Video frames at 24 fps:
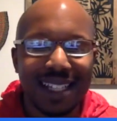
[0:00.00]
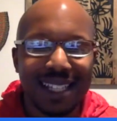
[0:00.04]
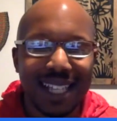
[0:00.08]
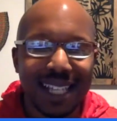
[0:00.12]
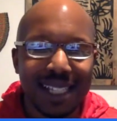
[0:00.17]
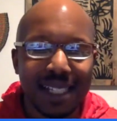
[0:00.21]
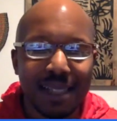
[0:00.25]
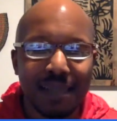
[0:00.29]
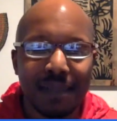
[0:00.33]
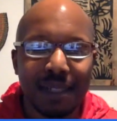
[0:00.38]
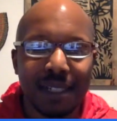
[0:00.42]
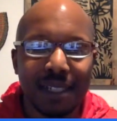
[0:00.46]
of
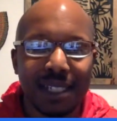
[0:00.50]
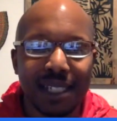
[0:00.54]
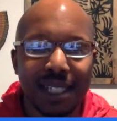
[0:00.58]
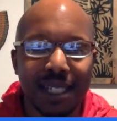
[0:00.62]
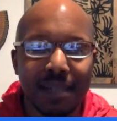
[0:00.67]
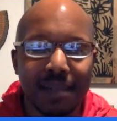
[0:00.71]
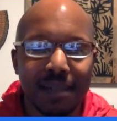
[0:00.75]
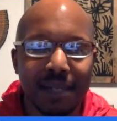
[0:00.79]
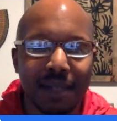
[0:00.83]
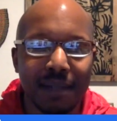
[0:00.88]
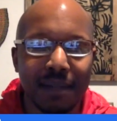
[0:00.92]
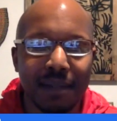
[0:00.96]
take some of these
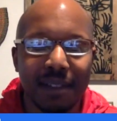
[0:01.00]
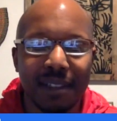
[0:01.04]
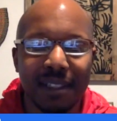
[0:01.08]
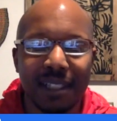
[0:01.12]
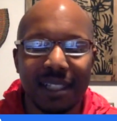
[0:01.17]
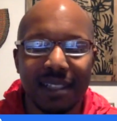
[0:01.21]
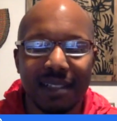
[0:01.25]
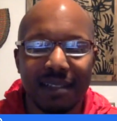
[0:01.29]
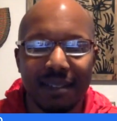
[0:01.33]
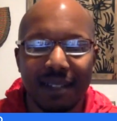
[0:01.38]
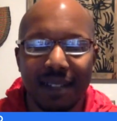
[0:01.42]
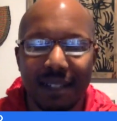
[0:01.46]
gems that we're
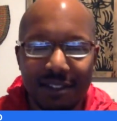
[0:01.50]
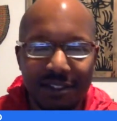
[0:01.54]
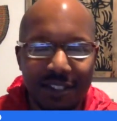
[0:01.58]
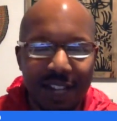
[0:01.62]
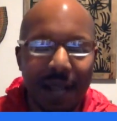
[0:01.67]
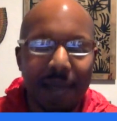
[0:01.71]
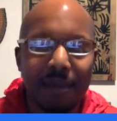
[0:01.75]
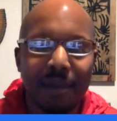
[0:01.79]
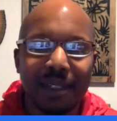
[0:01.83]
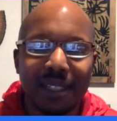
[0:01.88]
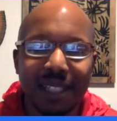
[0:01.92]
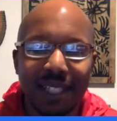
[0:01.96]
uh,
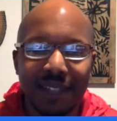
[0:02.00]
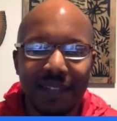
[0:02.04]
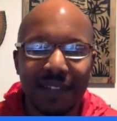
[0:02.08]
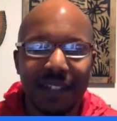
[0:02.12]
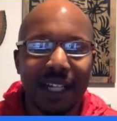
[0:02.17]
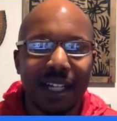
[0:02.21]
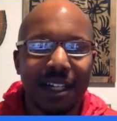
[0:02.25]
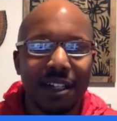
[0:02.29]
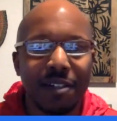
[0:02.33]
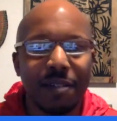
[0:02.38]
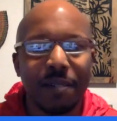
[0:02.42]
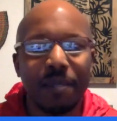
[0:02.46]
dropping and
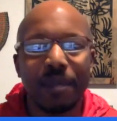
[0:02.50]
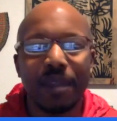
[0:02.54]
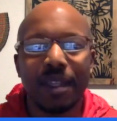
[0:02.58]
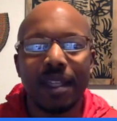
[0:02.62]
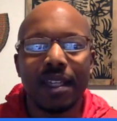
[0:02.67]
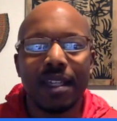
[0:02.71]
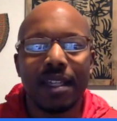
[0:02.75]
giving out,